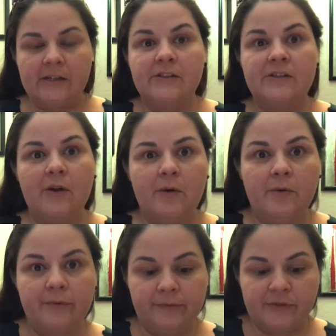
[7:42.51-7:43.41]

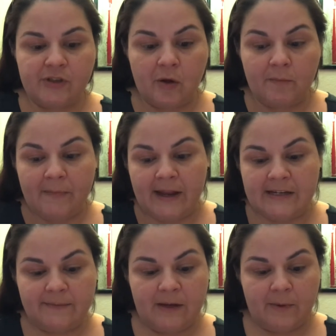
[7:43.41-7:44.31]
so don't
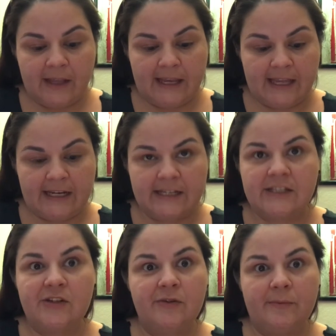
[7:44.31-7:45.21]
mind me while I get
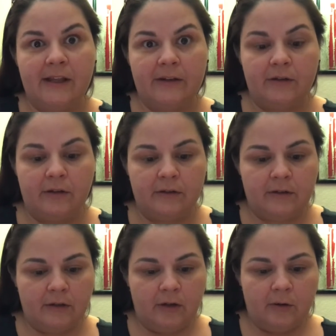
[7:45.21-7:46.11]
into my little
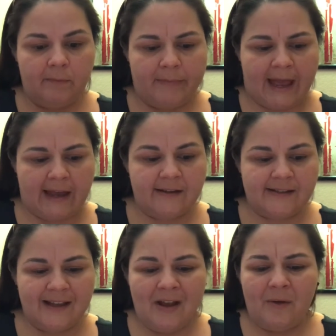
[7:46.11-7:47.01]
bags,